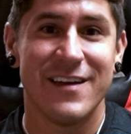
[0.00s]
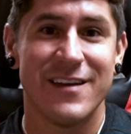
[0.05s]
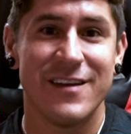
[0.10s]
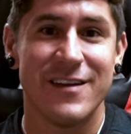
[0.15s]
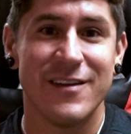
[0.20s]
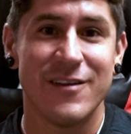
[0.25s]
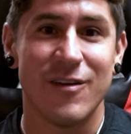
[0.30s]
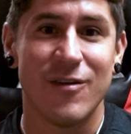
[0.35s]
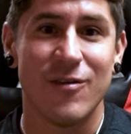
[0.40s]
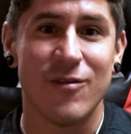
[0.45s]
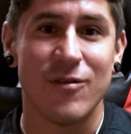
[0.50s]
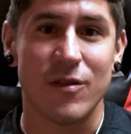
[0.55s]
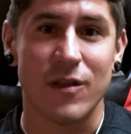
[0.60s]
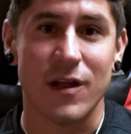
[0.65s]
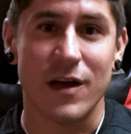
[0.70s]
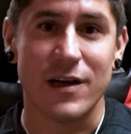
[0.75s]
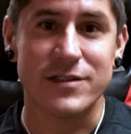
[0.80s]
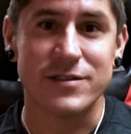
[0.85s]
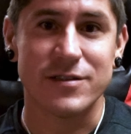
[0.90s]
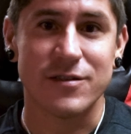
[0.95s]
you know,
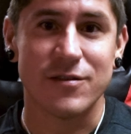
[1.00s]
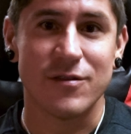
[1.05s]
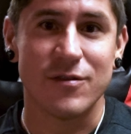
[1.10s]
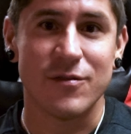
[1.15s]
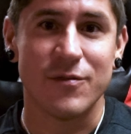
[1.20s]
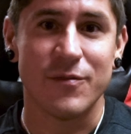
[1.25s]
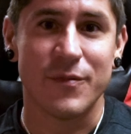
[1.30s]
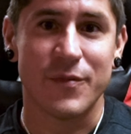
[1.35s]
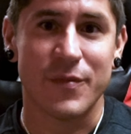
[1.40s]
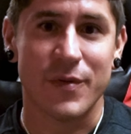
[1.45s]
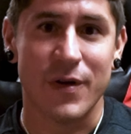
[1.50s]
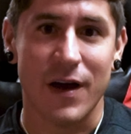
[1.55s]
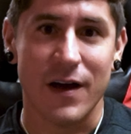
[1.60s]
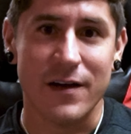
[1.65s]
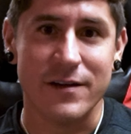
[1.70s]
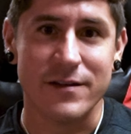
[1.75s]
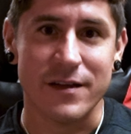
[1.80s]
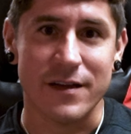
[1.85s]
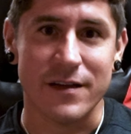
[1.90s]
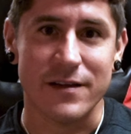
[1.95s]
logical
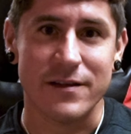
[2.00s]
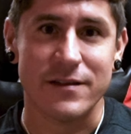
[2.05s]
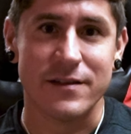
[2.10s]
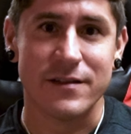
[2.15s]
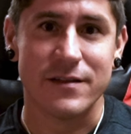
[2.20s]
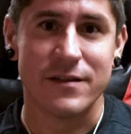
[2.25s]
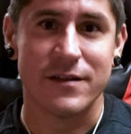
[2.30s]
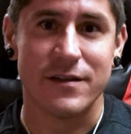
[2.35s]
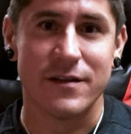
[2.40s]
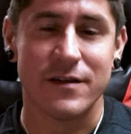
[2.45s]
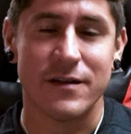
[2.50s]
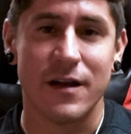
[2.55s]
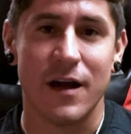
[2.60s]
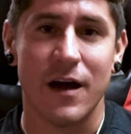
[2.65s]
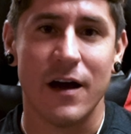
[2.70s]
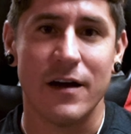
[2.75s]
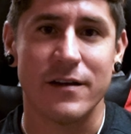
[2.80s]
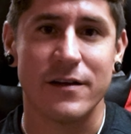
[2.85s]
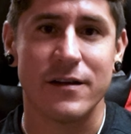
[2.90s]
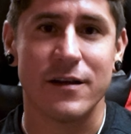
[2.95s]
process,
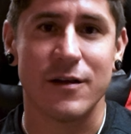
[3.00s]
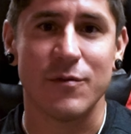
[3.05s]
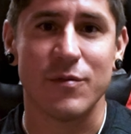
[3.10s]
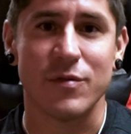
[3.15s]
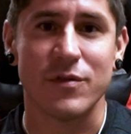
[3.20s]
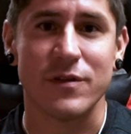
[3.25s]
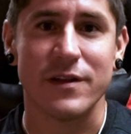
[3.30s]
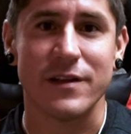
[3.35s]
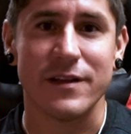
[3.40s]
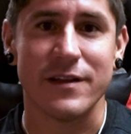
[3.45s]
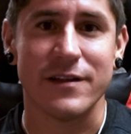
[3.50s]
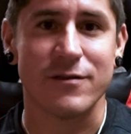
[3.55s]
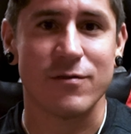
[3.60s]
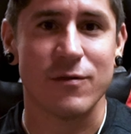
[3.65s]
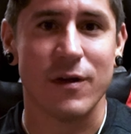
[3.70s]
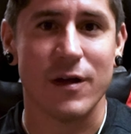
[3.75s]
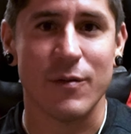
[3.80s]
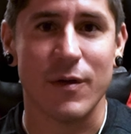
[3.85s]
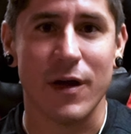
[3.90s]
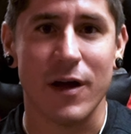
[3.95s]
not completely
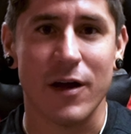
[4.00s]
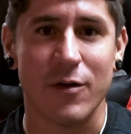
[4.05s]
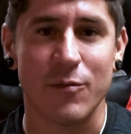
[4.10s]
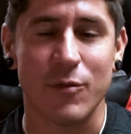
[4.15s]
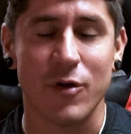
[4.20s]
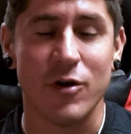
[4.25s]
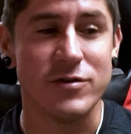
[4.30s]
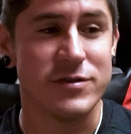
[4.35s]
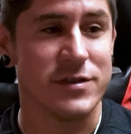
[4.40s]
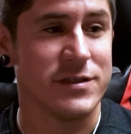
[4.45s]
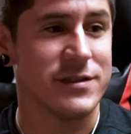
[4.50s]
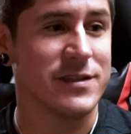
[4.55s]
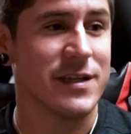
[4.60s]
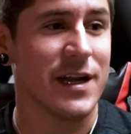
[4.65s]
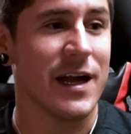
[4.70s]
swayed by our emotions.